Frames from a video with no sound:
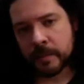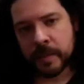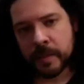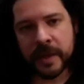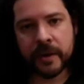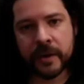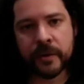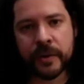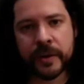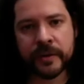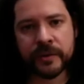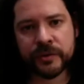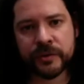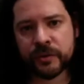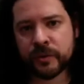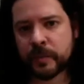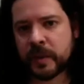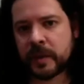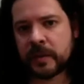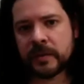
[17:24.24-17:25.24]
play your
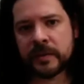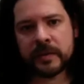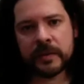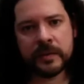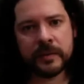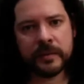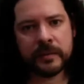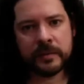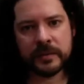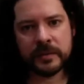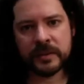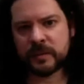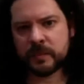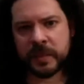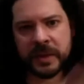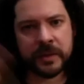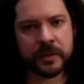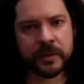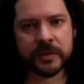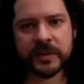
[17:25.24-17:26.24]
instrument,
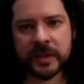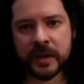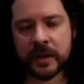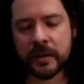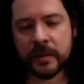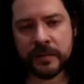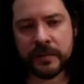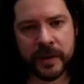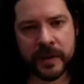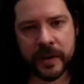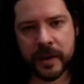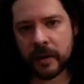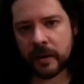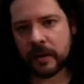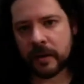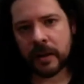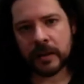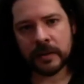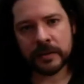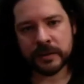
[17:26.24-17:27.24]
just be yourself, and
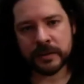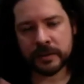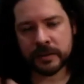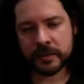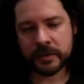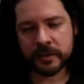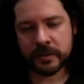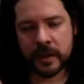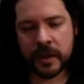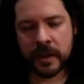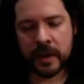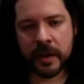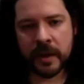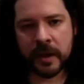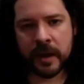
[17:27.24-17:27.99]
I'll, I'll just